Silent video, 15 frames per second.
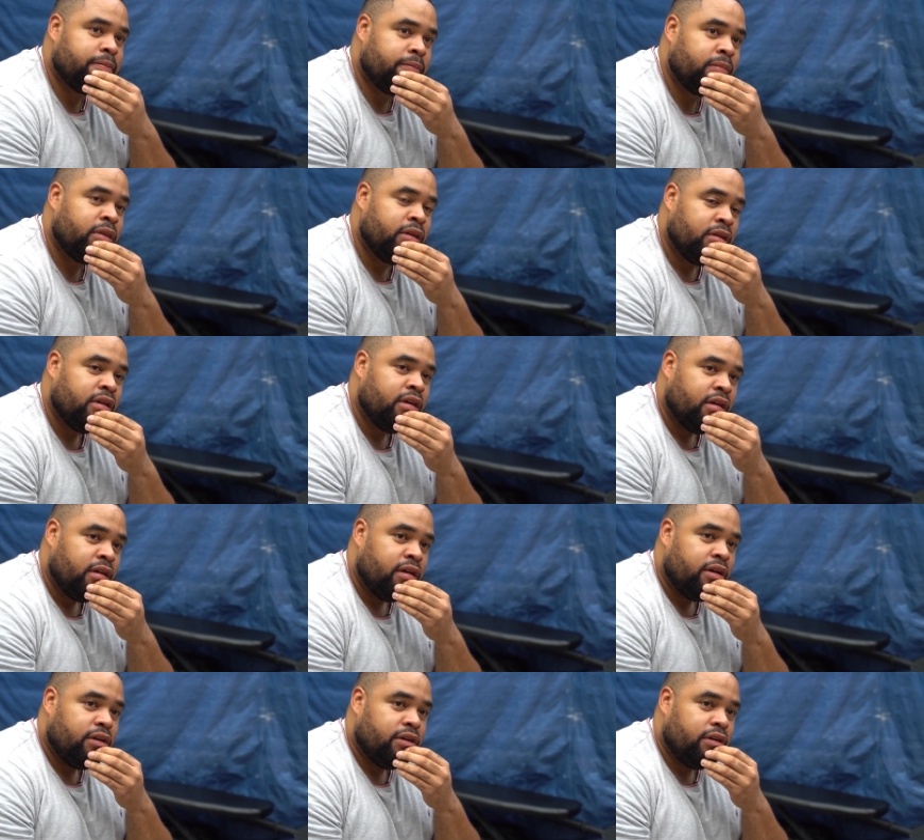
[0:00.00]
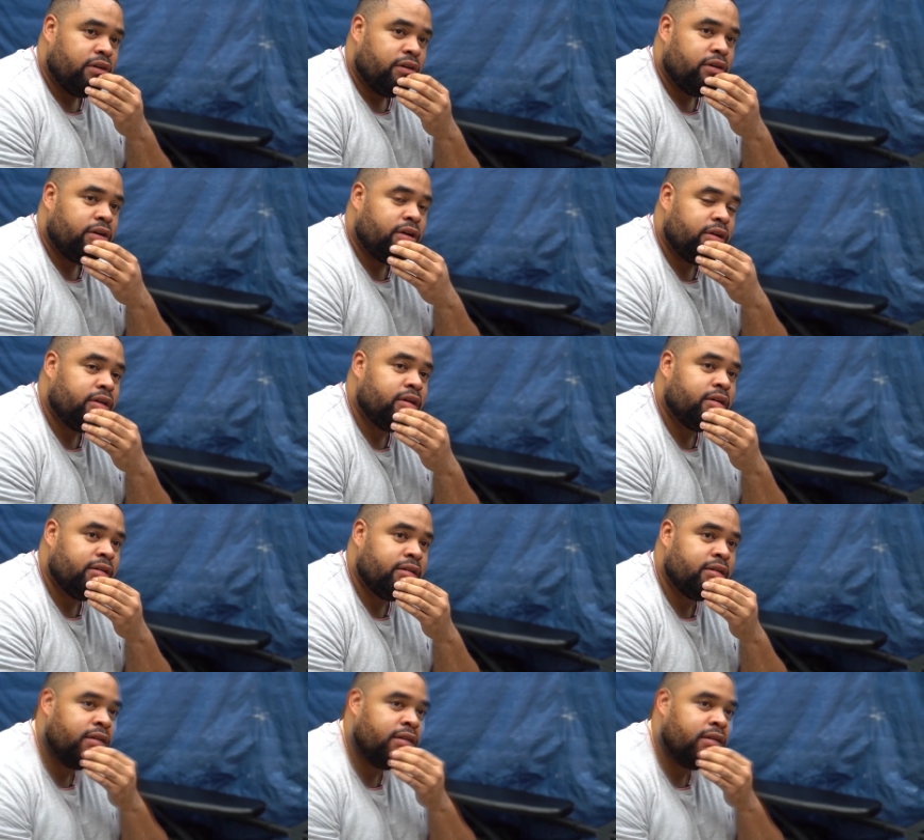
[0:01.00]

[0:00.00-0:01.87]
It's crazy. You Ten know, years ago it was